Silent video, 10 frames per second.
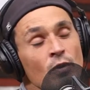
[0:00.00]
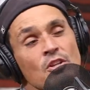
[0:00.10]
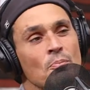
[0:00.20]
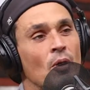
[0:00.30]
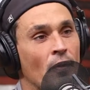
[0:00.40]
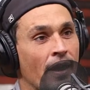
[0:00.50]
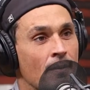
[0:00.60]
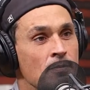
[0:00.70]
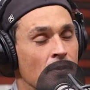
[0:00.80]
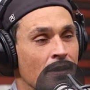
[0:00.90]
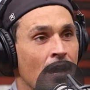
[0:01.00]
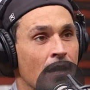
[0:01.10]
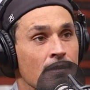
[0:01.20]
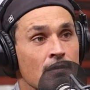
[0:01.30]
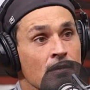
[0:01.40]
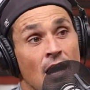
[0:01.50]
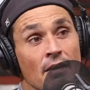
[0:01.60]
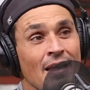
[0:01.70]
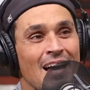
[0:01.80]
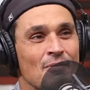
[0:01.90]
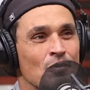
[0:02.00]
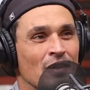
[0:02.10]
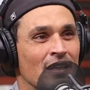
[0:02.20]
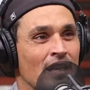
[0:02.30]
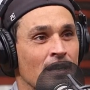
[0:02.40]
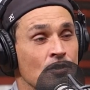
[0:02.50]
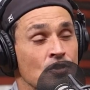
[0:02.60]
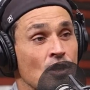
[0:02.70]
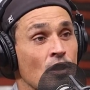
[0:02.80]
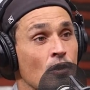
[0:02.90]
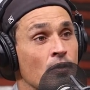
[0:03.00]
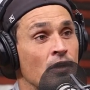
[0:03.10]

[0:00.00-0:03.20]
We do bowl games, but not really like a show,